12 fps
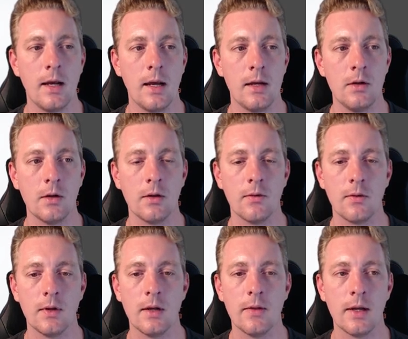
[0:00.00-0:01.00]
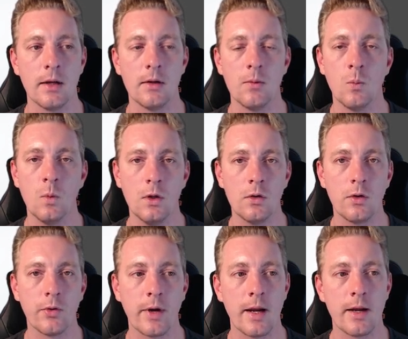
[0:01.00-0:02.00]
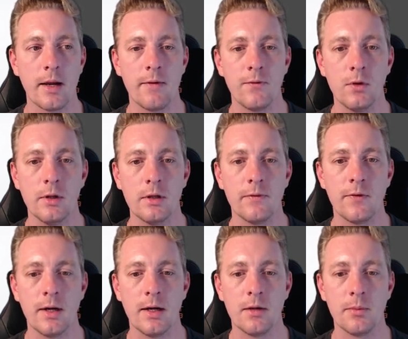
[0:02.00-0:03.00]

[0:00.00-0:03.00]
and you can see that it will create a fully defined